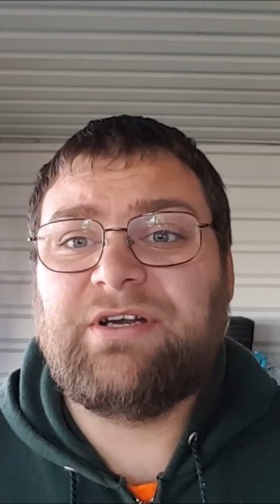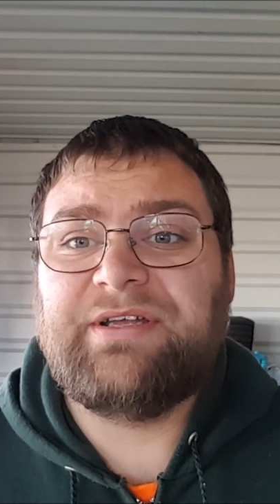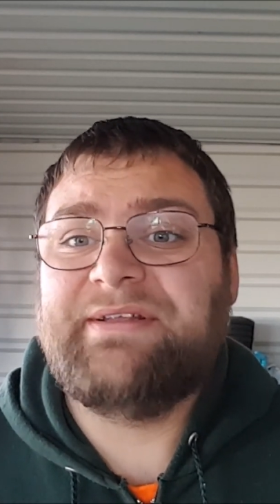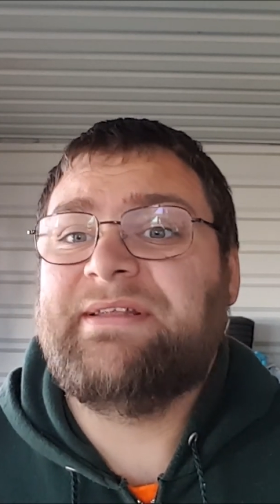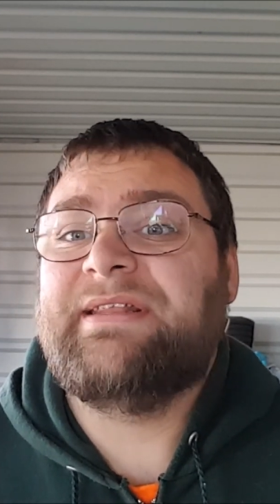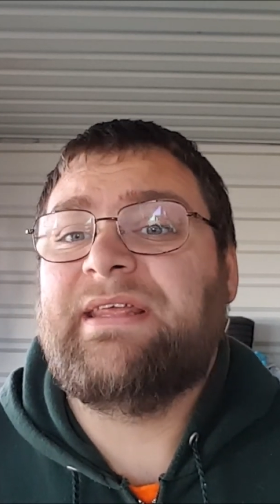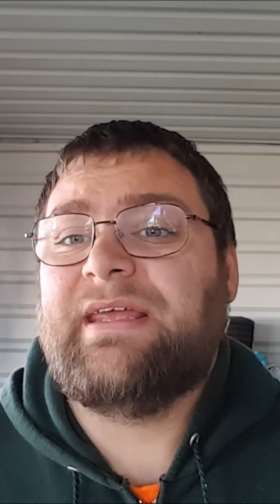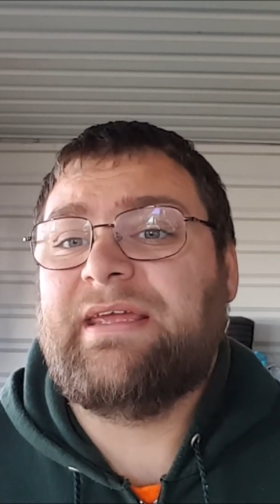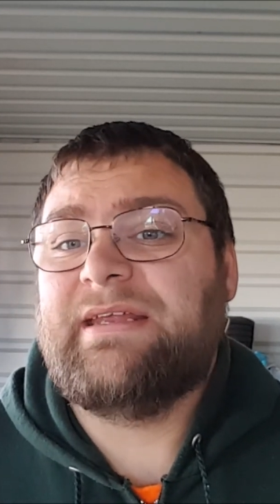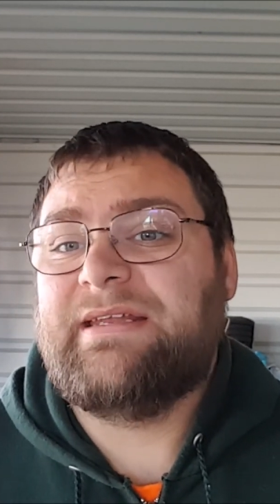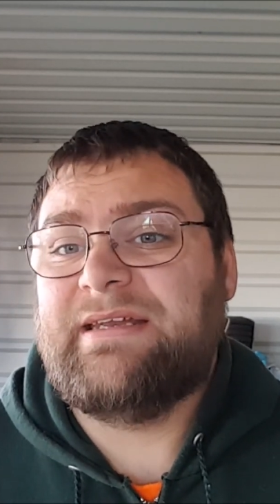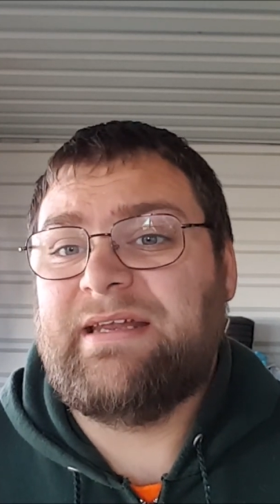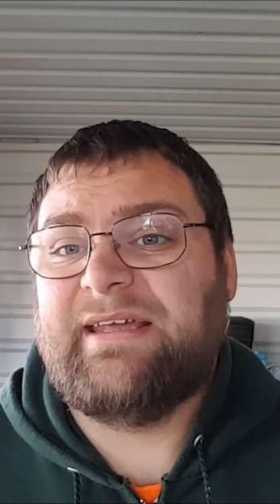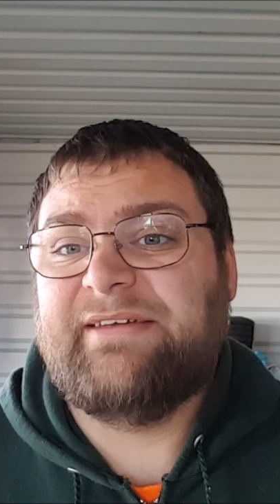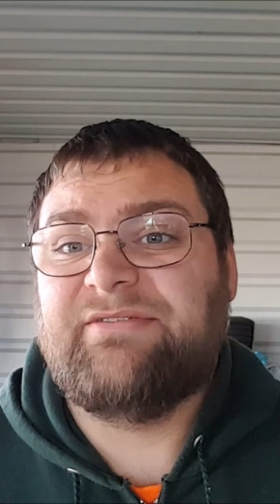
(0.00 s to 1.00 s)
and then they
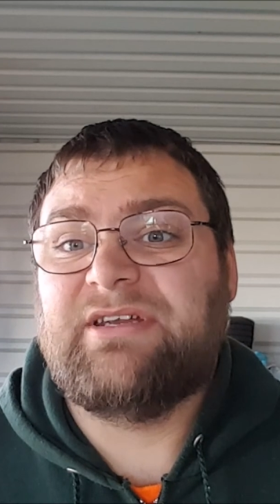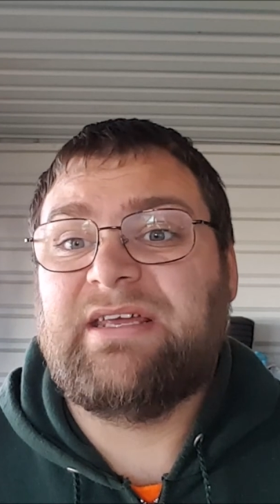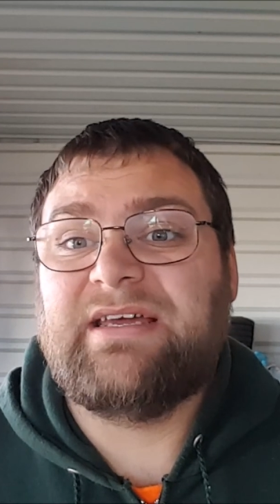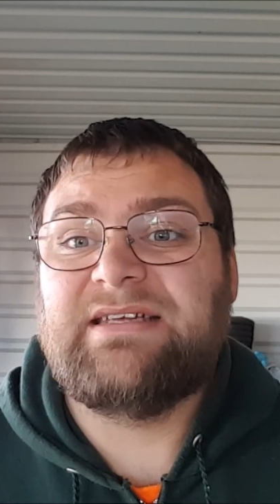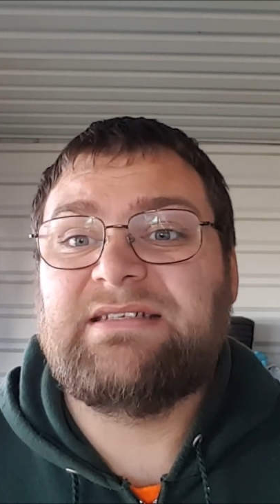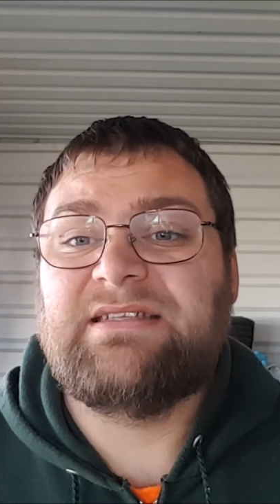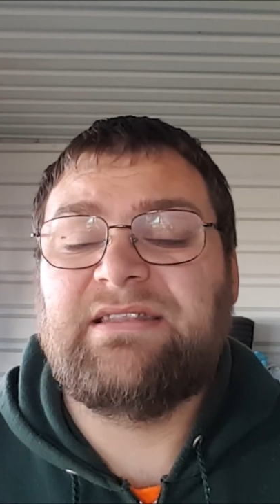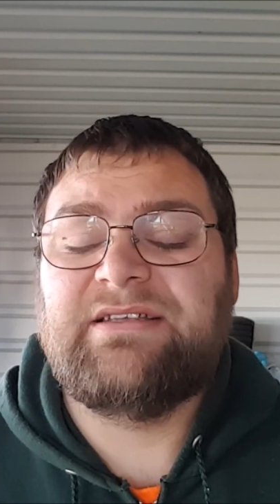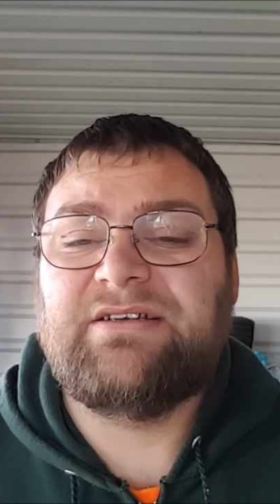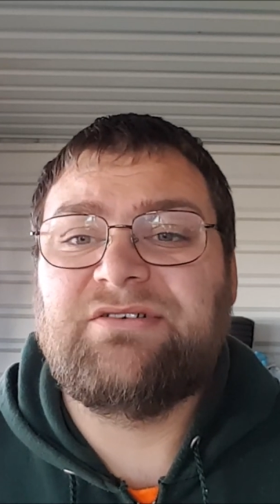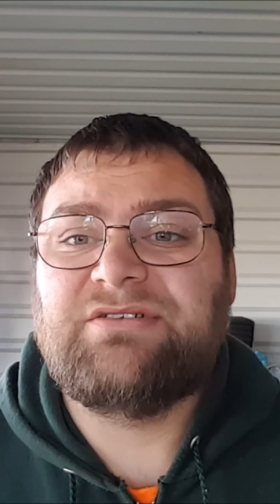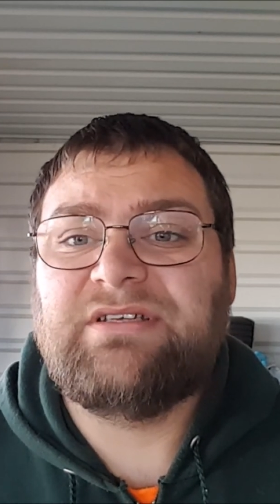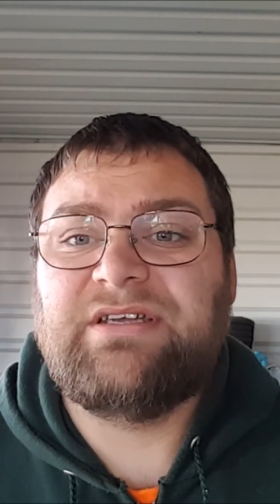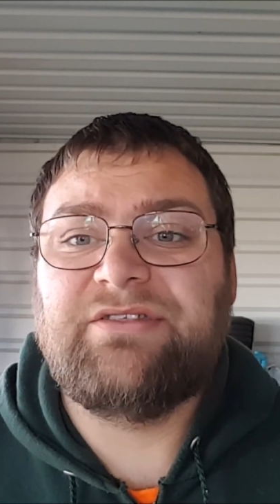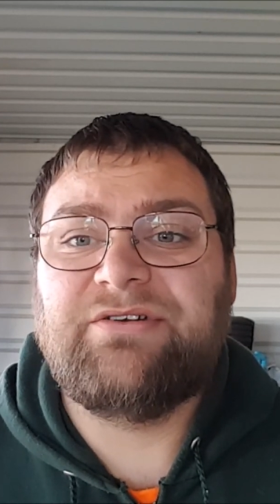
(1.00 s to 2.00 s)
didn't have any ice in
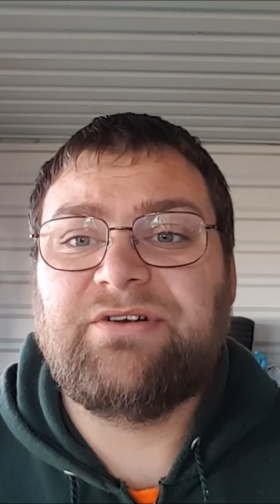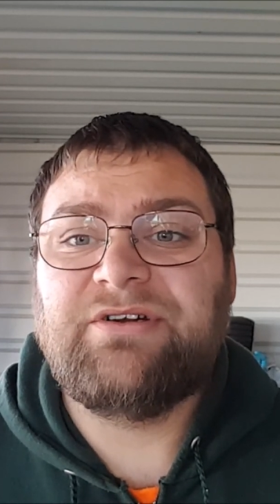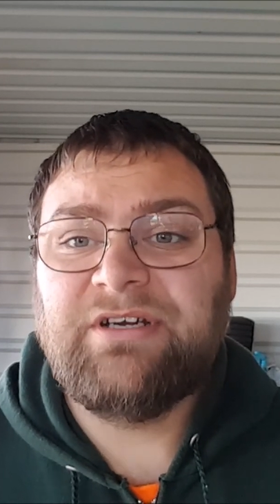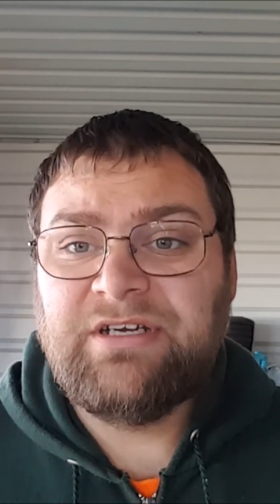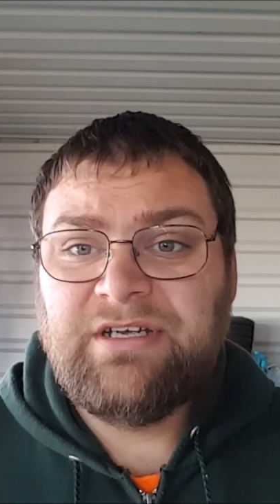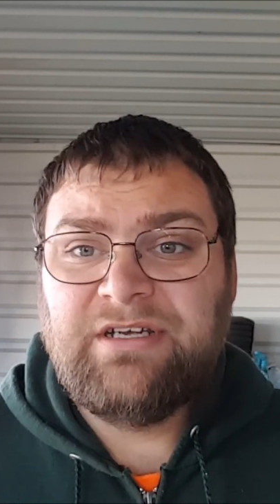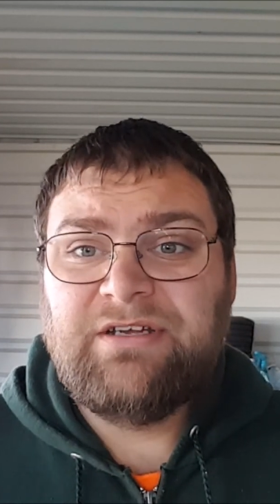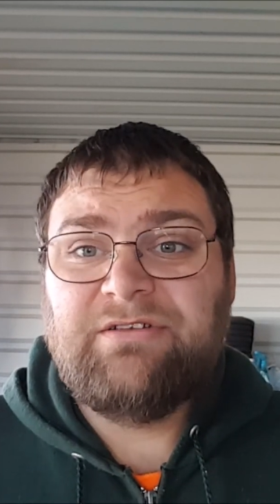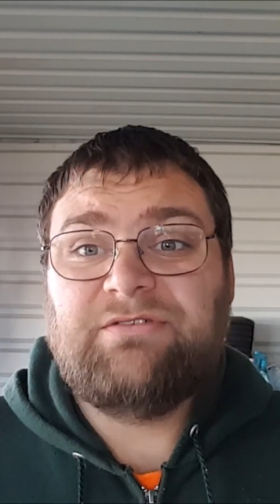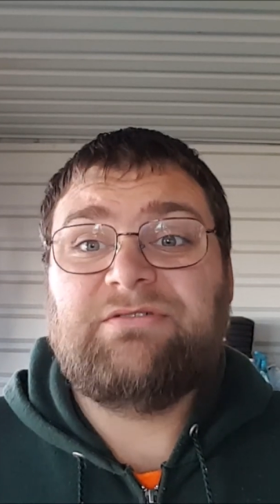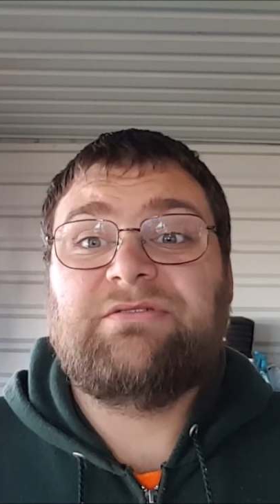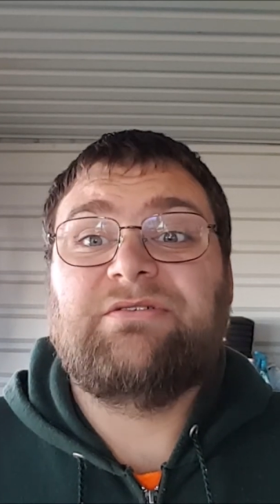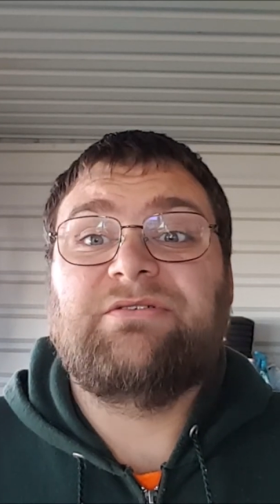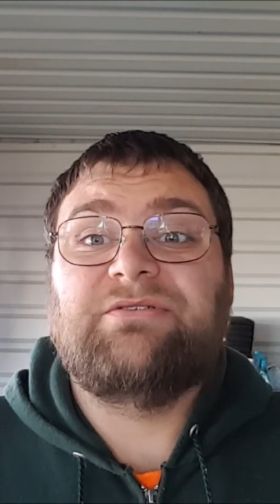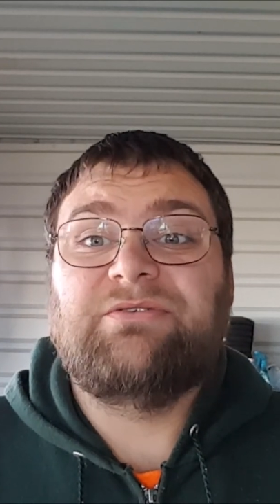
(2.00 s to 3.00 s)
theirs either,
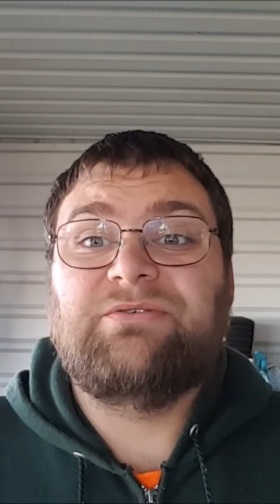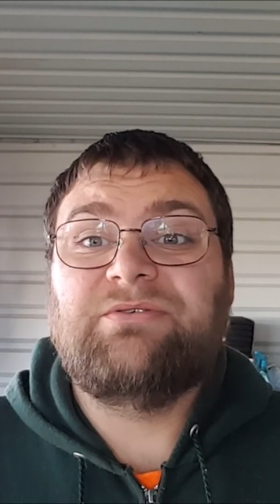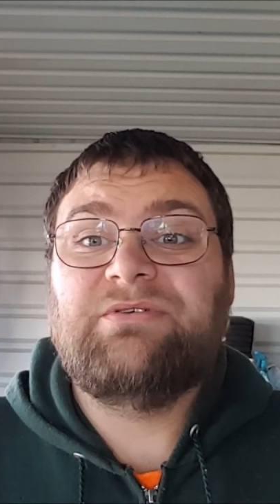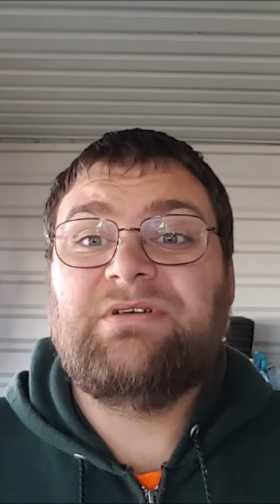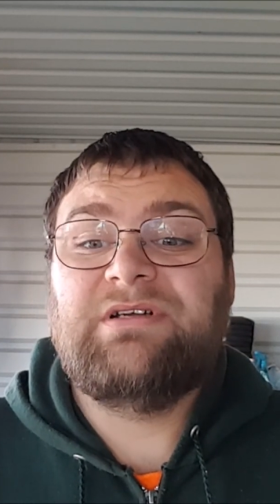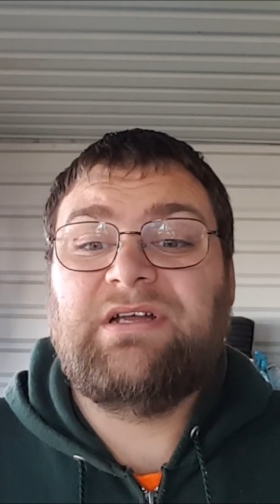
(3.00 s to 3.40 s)
so